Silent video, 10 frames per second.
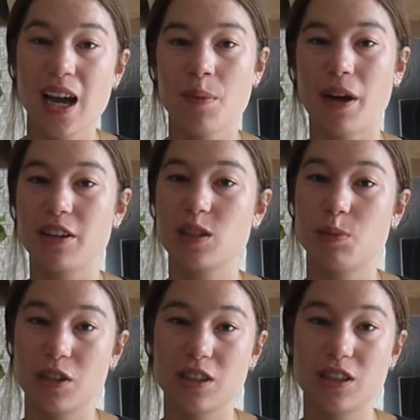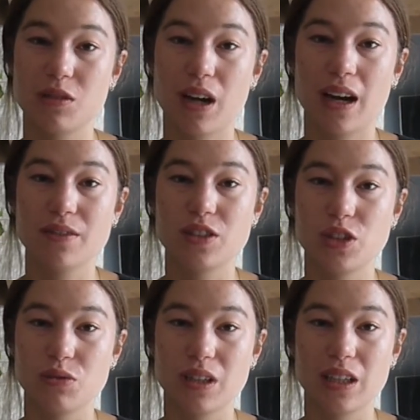about experience you have
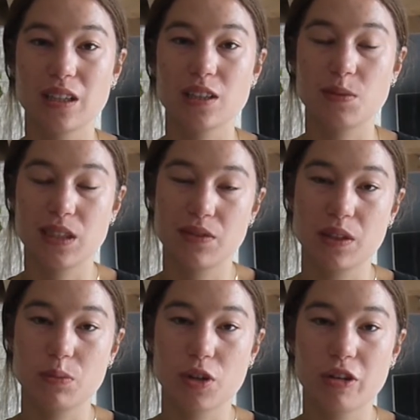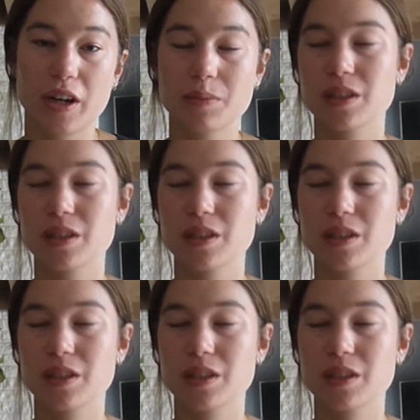doing specific programs.